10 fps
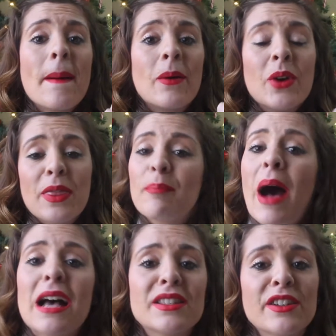with
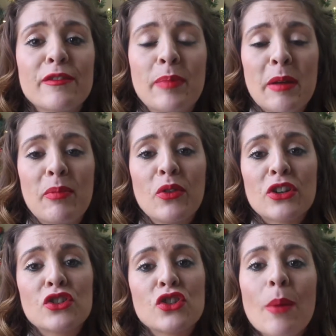positive people.
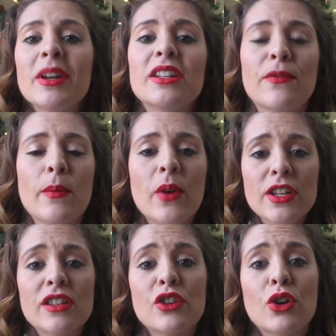There's so many different
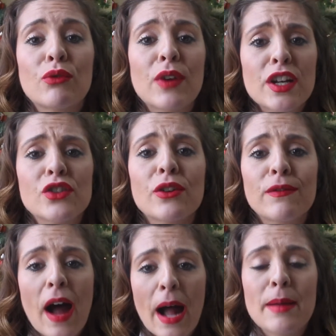ways that you could raise your
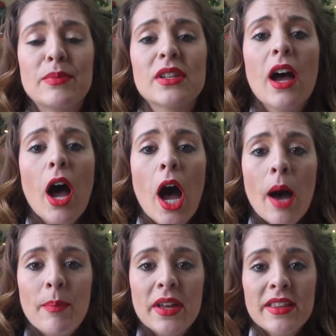vibes.
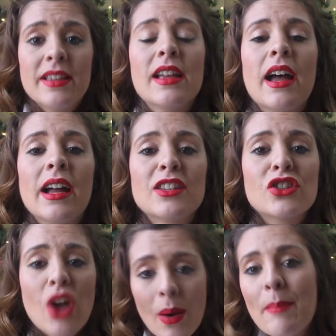But it's
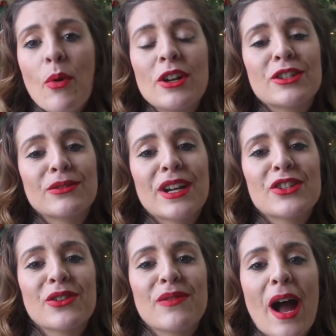so important to
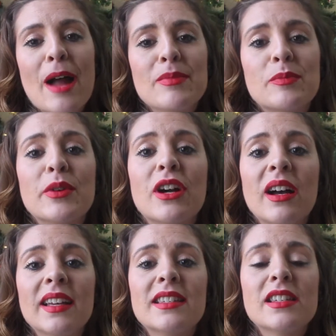raise your vibes
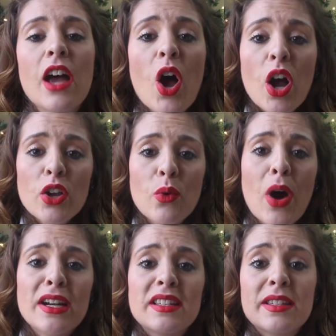because you
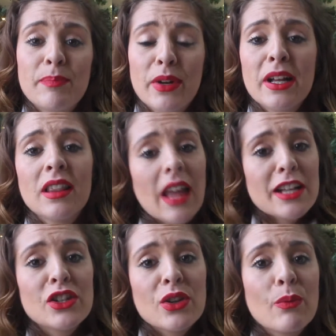want to bring
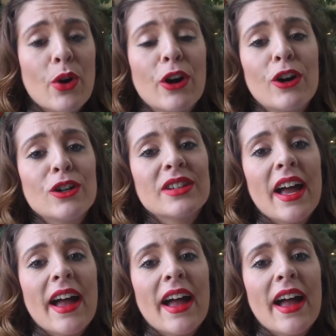light to the world